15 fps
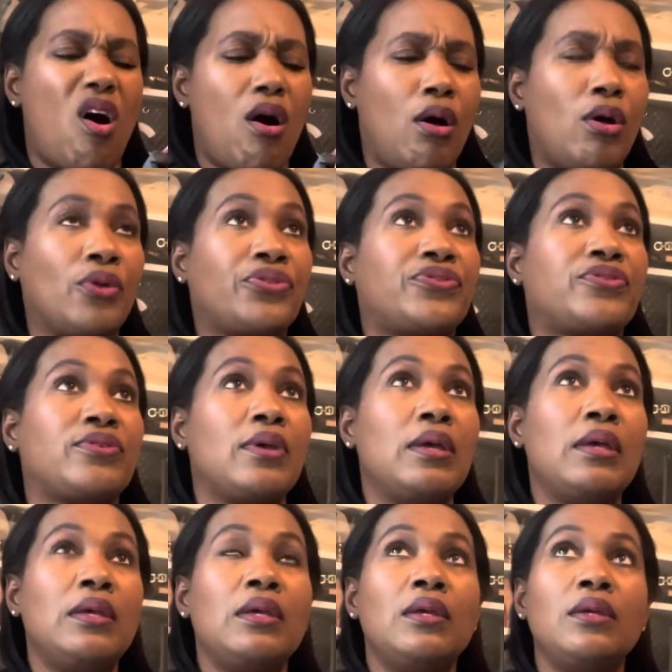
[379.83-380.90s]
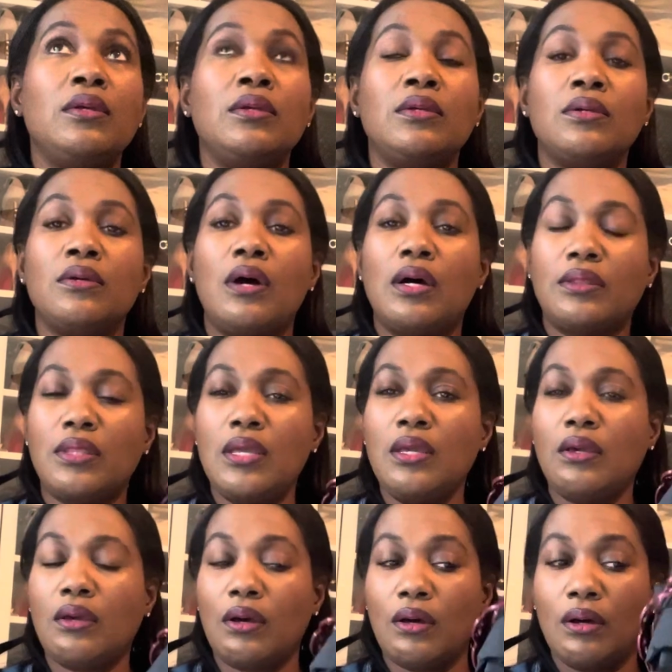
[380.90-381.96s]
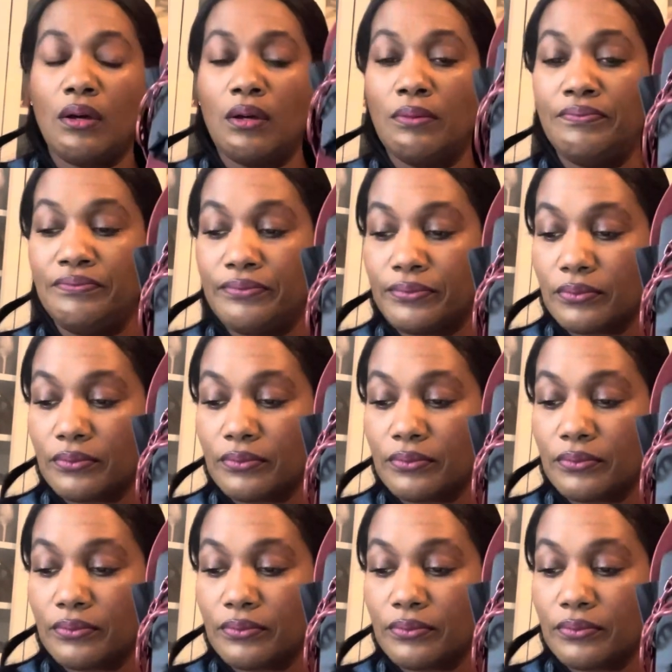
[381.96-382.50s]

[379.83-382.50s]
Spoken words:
called, I think, I